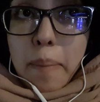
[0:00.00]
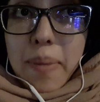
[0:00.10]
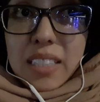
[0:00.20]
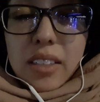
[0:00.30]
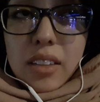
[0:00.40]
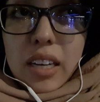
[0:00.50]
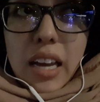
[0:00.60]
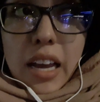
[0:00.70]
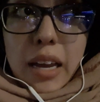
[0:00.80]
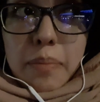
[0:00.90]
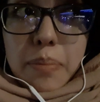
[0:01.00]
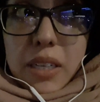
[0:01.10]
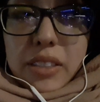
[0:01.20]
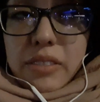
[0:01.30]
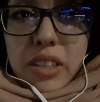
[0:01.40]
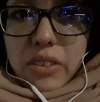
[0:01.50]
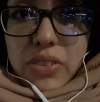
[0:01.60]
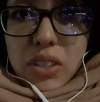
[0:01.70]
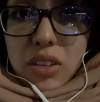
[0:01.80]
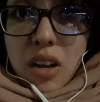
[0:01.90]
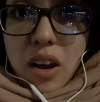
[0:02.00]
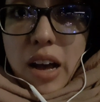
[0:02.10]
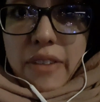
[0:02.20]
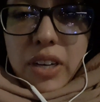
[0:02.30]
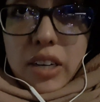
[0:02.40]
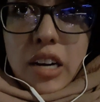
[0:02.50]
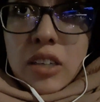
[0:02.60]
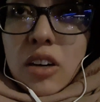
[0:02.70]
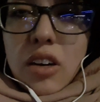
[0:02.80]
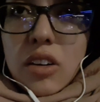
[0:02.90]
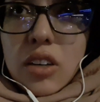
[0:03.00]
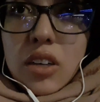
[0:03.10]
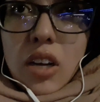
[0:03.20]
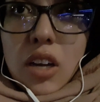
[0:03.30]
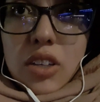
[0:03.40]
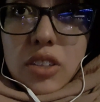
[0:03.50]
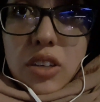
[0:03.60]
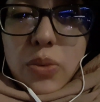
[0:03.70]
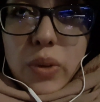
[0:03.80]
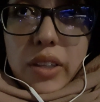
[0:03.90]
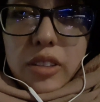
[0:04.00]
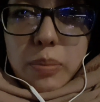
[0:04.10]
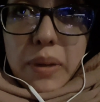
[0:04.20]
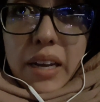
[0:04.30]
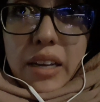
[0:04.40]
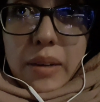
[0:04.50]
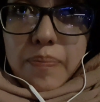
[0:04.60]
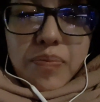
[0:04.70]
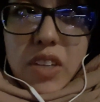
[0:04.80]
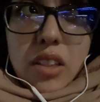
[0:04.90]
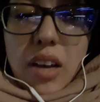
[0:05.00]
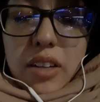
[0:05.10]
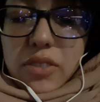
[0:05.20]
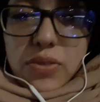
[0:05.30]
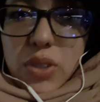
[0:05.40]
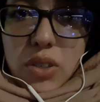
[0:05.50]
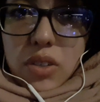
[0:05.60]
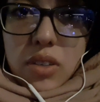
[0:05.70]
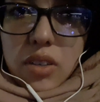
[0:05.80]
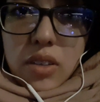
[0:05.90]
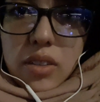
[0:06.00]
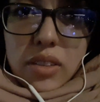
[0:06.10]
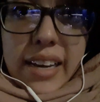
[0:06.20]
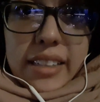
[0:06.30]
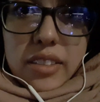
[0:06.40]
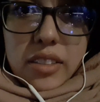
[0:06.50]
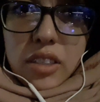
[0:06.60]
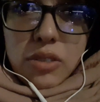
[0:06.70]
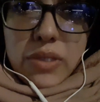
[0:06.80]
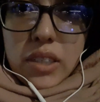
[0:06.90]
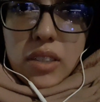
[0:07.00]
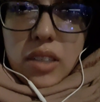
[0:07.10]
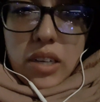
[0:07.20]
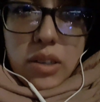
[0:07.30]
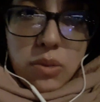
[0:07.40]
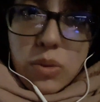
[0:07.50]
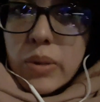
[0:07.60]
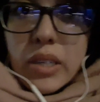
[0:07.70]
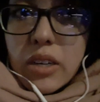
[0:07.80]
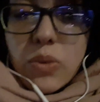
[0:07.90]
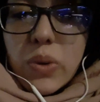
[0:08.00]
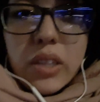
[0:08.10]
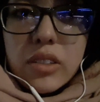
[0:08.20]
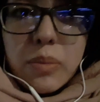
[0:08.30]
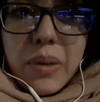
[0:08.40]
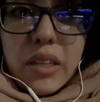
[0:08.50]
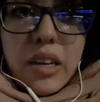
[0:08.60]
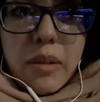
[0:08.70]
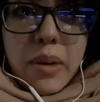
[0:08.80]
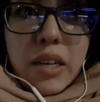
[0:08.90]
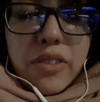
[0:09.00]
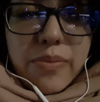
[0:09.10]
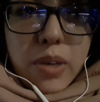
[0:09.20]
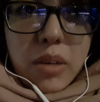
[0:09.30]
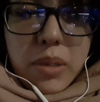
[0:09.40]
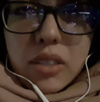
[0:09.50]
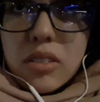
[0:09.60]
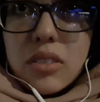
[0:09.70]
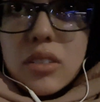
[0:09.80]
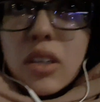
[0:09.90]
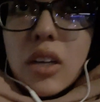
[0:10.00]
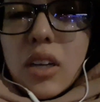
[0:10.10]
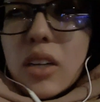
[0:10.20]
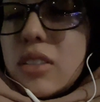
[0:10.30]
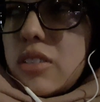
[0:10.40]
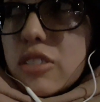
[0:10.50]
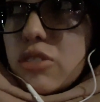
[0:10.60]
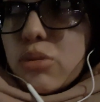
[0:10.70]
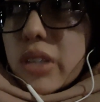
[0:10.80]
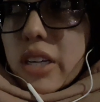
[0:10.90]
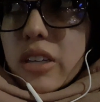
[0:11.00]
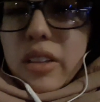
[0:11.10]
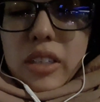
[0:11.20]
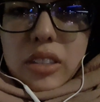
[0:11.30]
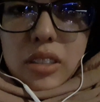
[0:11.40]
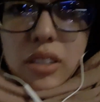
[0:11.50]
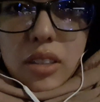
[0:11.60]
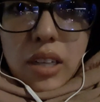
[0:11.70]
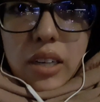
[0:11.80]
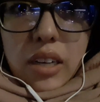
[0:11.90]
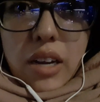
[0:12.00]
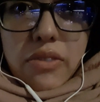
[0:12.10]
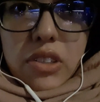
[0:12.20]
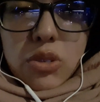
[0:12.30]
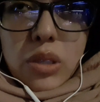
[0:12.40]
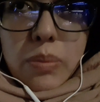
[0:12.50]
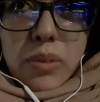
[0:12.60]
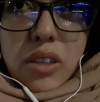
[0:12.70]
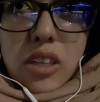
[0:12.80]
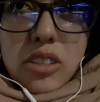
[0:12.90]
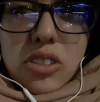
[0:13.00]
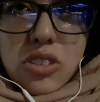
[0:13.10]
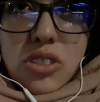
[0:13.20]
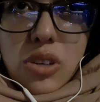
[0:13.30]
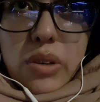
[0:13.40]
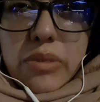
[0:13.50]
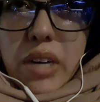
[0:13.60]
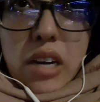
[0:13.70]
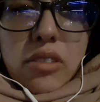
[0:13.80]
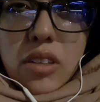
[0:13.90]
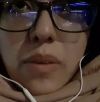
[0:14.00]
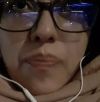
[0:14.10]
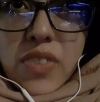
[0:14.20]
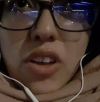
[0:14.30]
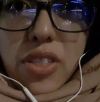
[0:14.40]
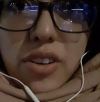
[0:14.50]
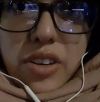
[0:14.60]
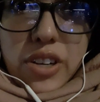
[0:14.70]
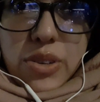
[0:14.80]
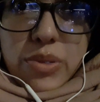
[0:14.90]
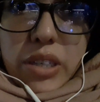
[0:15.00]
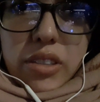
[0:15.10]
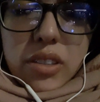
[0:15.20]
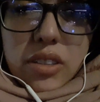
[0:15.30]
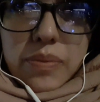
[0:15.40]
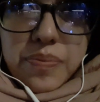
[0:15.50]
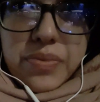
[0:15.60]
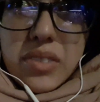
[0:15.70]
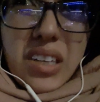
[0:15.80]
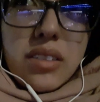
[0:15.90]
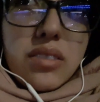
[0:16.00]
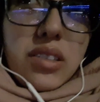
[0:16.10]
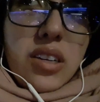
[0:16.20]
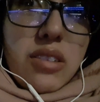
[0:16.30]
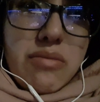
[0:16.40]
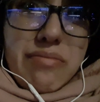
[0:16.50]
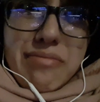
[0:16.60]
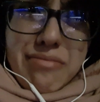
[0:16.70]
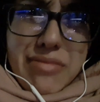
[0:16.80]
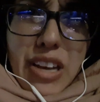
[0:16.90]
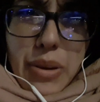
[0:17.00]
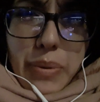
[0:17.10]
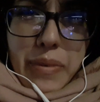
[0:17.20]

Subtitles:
basically impossible if you do not have a car or you're not willing to pay a lot for taxis and Uber, or not willing to pay that amount of money because it's just ridiculous. Like every trip costs you around 30 euros, and no.